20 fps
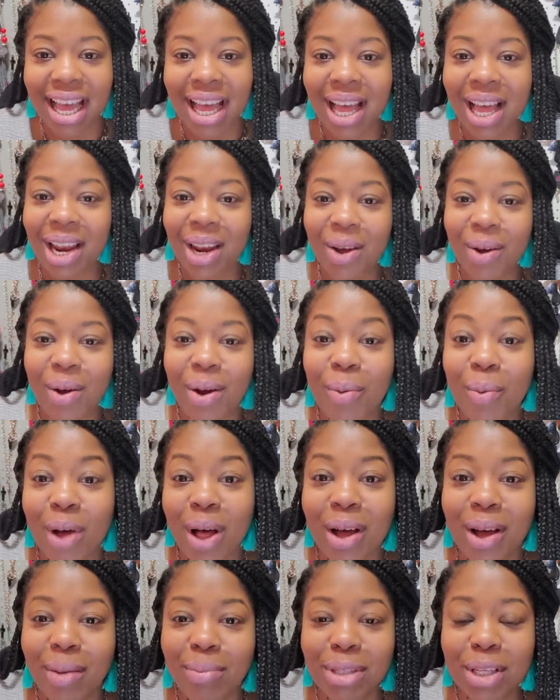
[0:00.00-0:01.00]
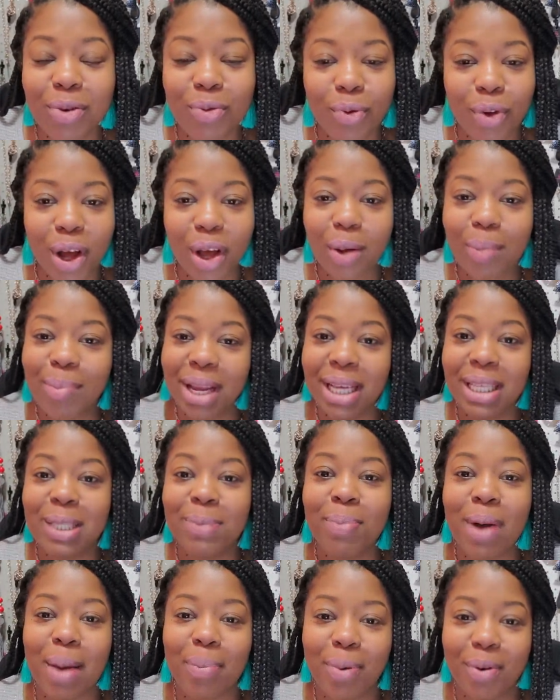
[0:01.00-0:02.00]
Hello and welcome to Royal Blings
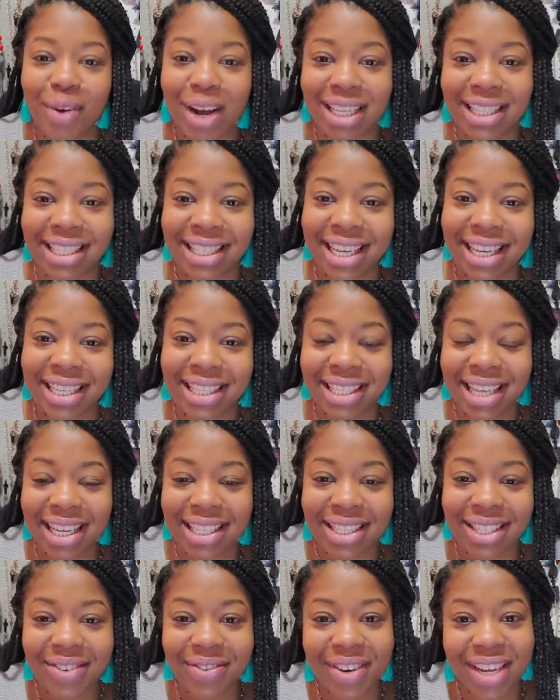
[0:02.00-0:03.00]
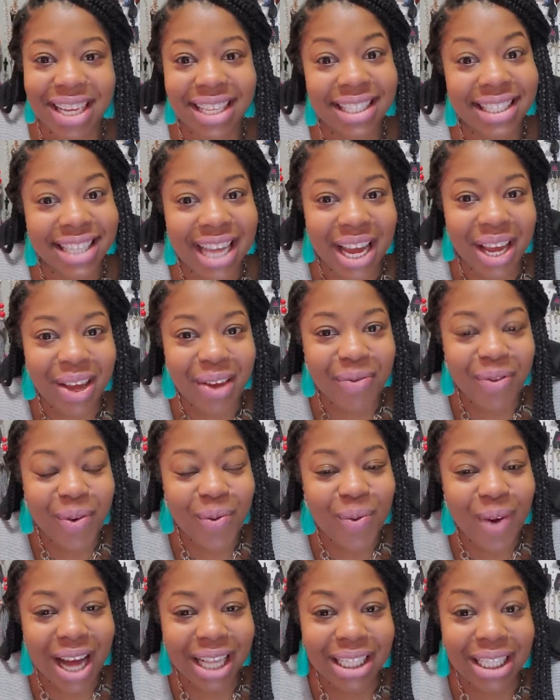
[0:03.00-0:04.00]
Paparazzi Accessories. Thank you for
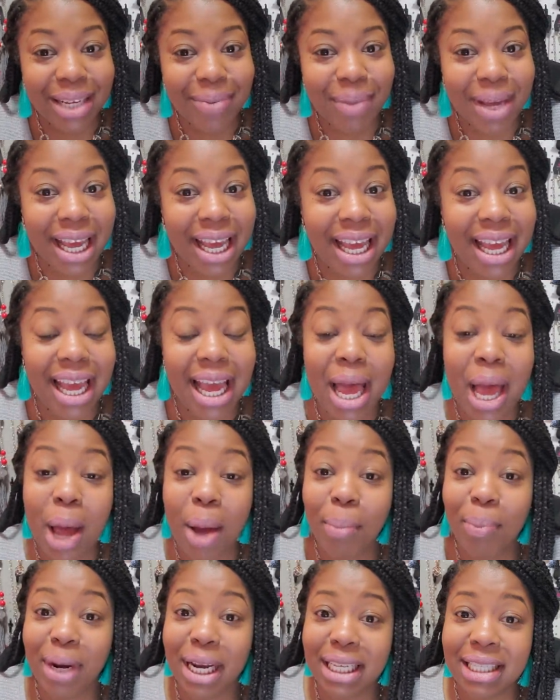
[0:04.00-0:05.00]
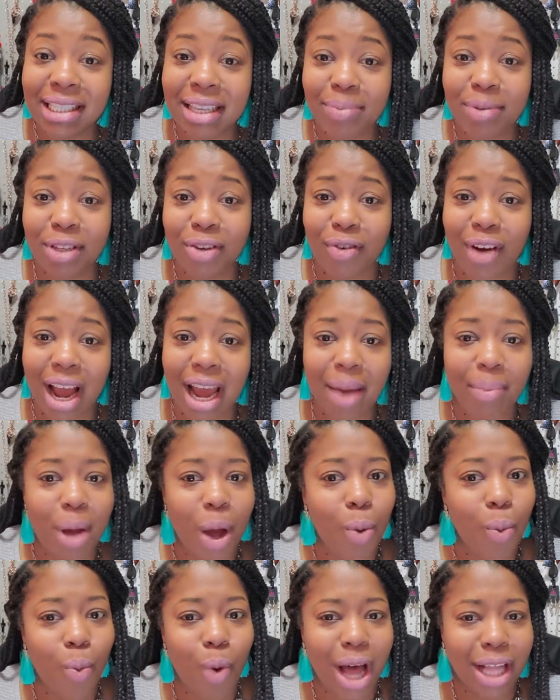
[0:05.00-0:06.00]
watching me. Please subscribe
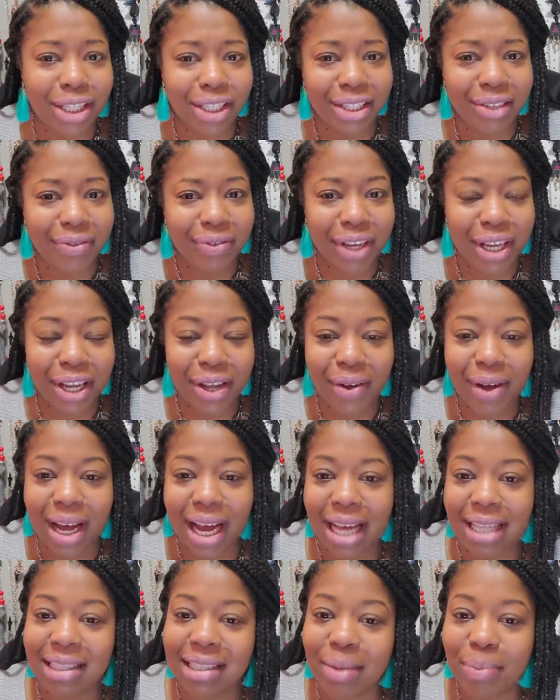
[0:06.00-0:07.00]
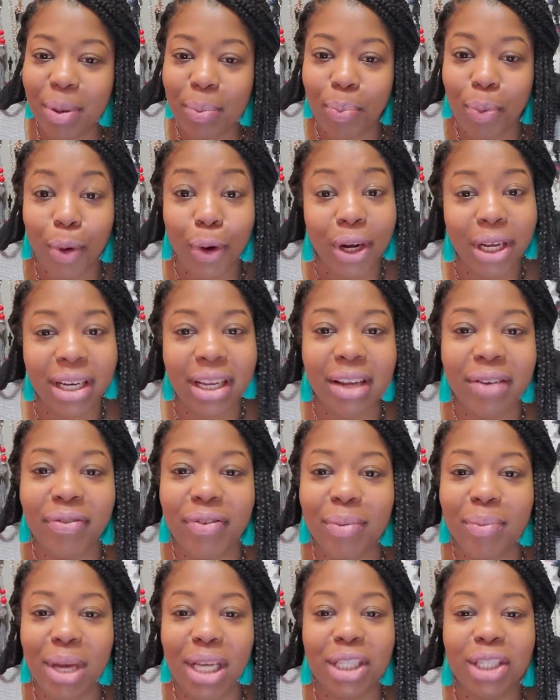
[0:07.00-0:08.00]
and watch the video. I got some important
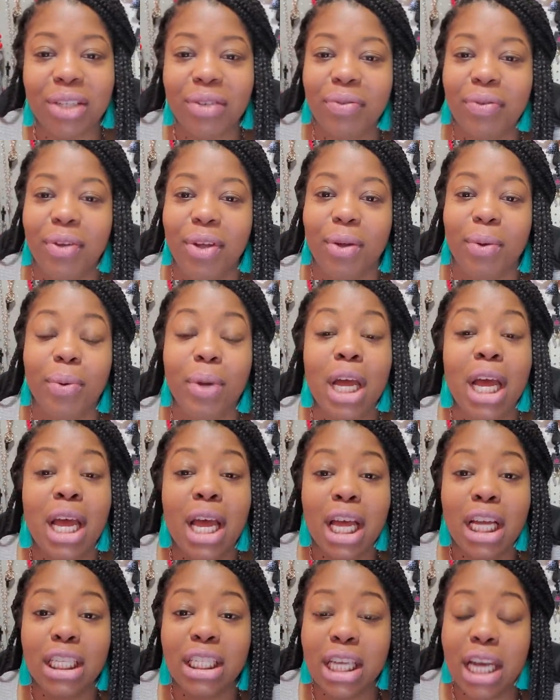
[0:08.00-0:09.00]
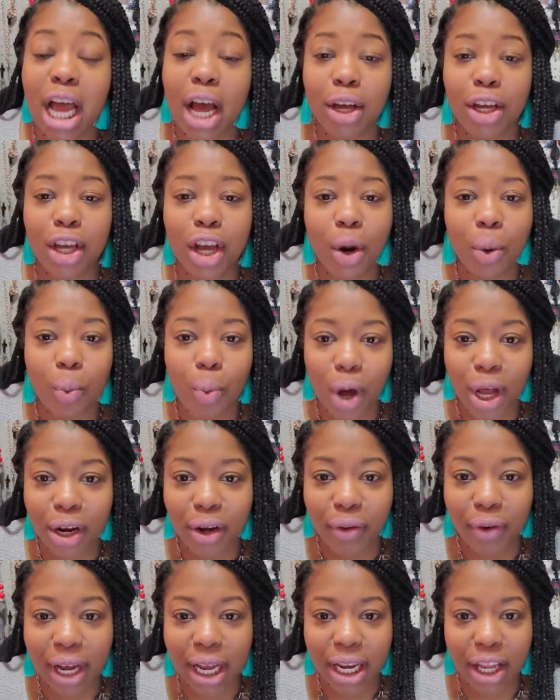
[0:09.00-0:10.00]
information for you. So now you're
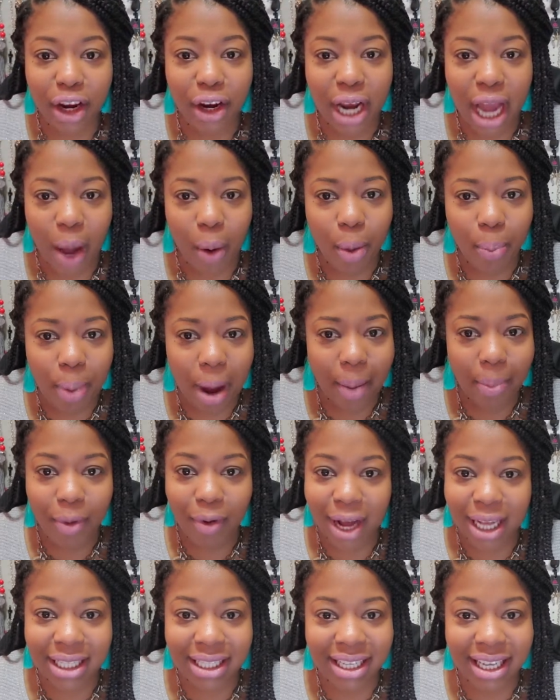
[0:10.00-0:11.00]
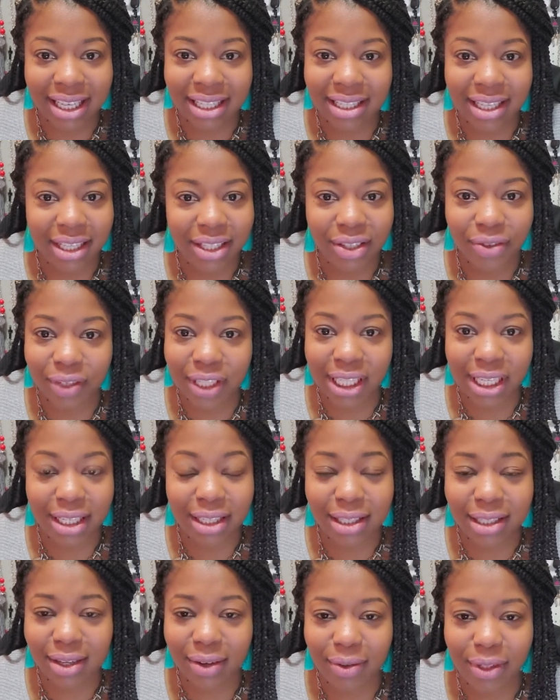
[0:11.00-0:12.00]
wondering, you're now a paparazzi accessories
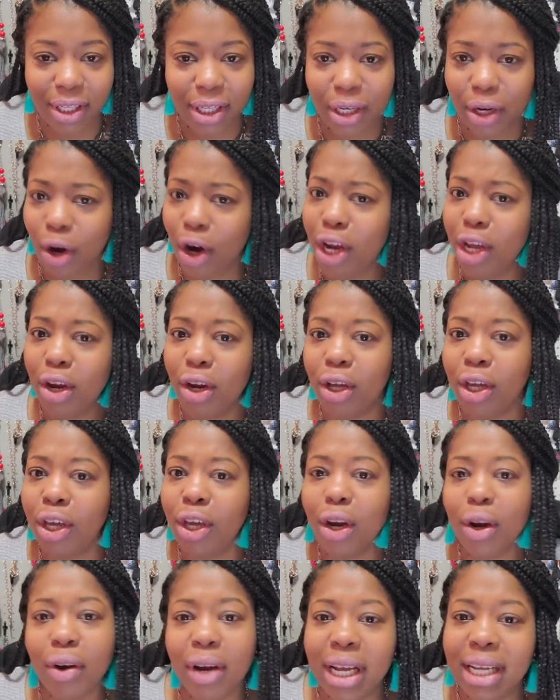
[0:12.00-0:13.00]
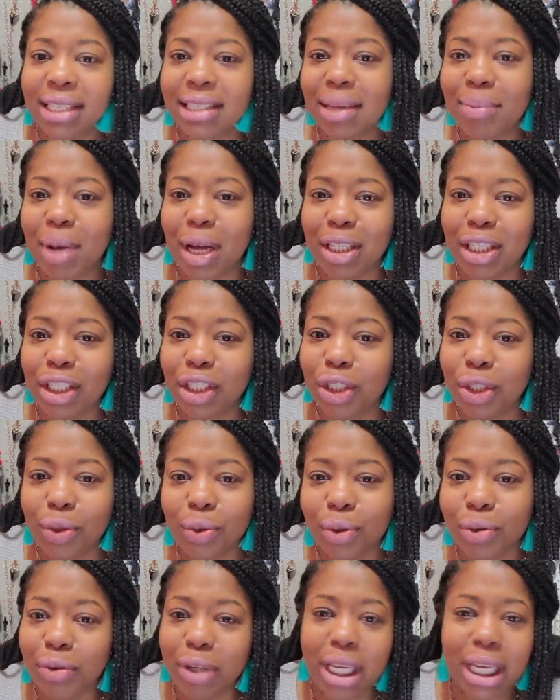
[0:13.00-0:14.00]
consultant or you're curious about the
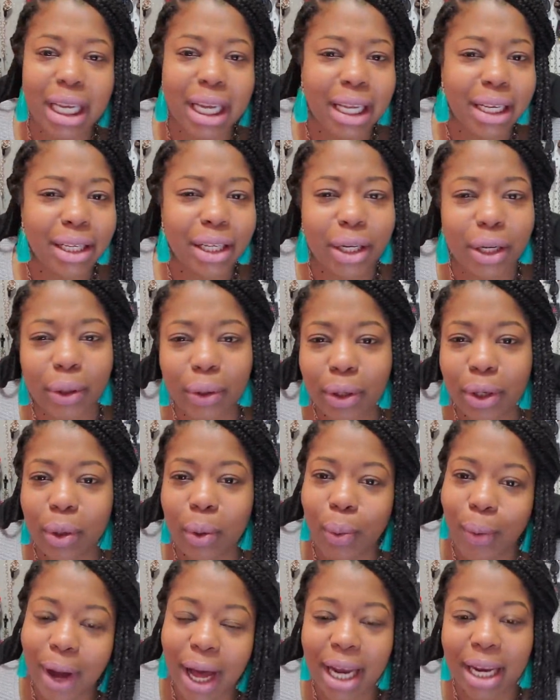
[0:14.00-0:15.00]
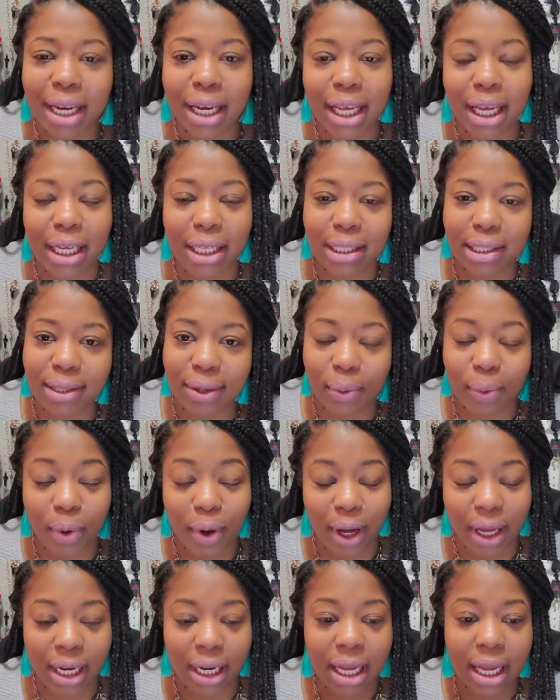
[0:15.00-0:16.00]
jewelry and you know the quality and so
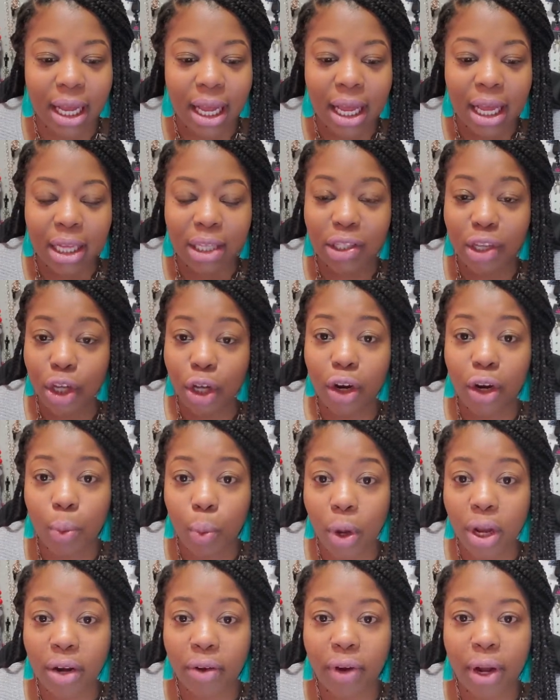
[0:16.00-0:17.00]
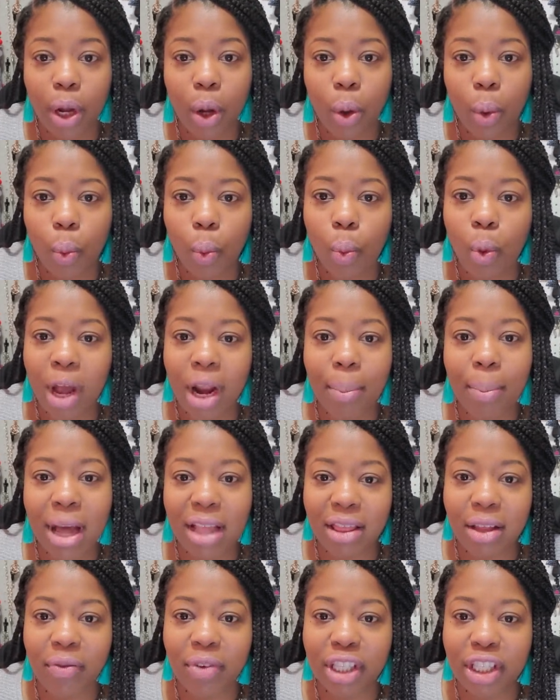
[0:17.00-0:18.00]
on. So you're wondering, what
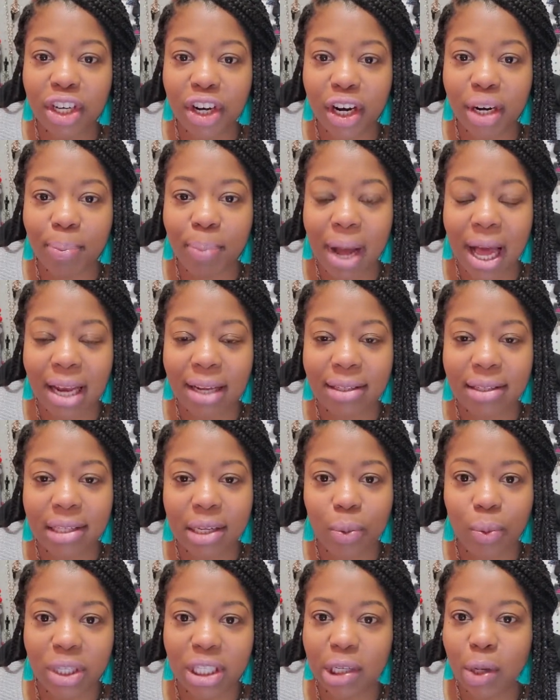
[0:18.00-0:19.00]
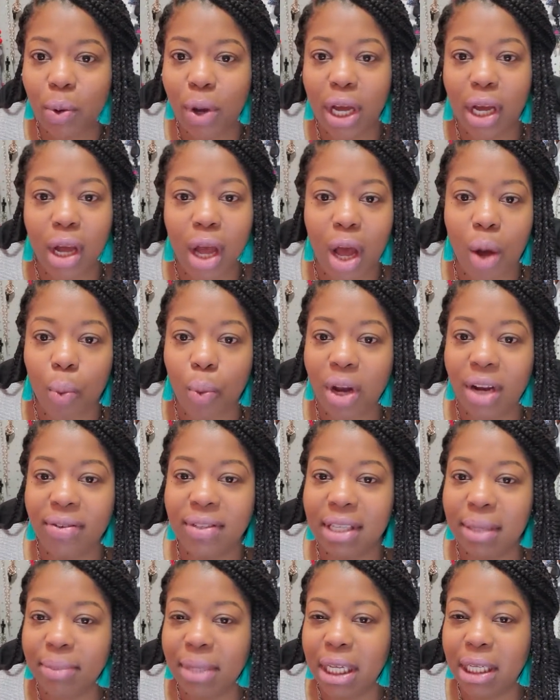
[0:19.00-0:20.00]
about the return policy? What's going on? What if
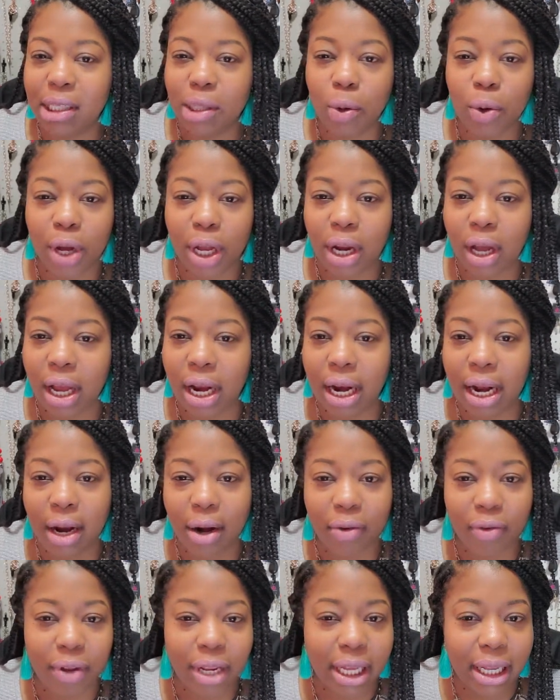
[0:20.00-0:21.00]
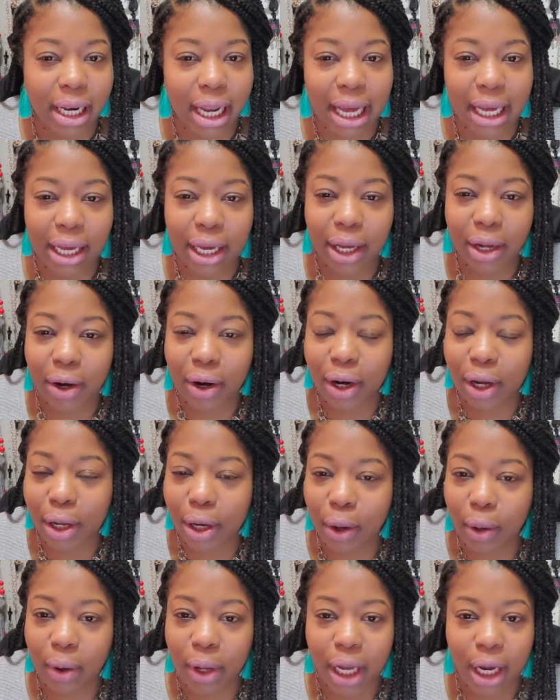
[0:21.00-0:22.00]
something's going on and I don't really like it or you
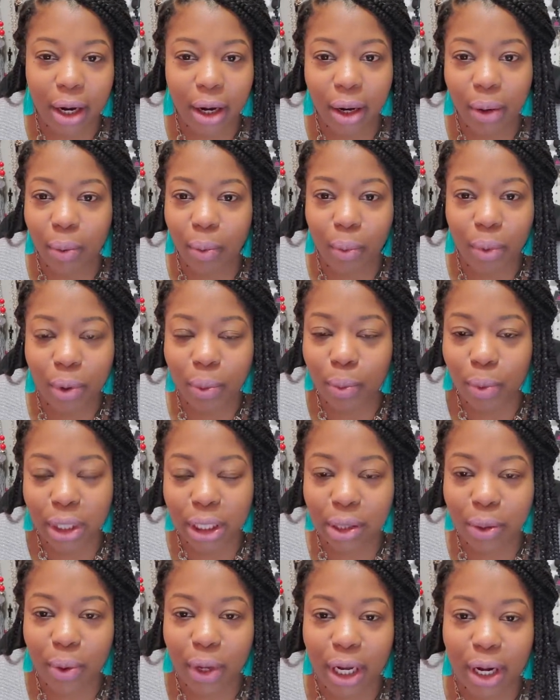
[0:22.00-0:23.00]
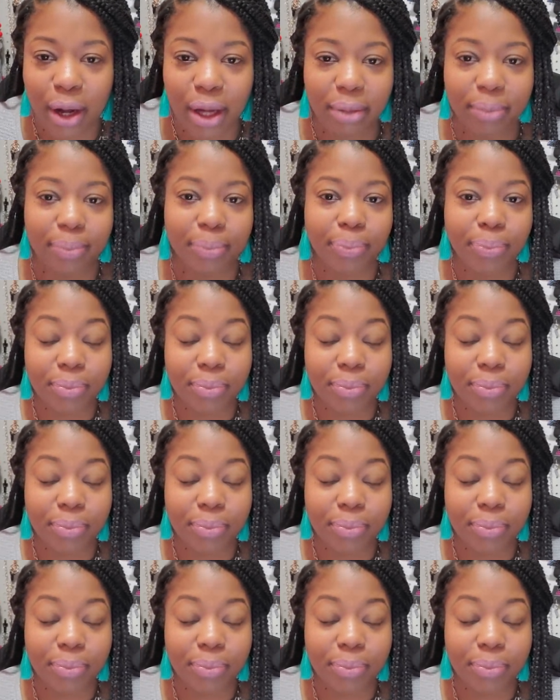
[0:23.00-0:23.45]
know, here what's going on?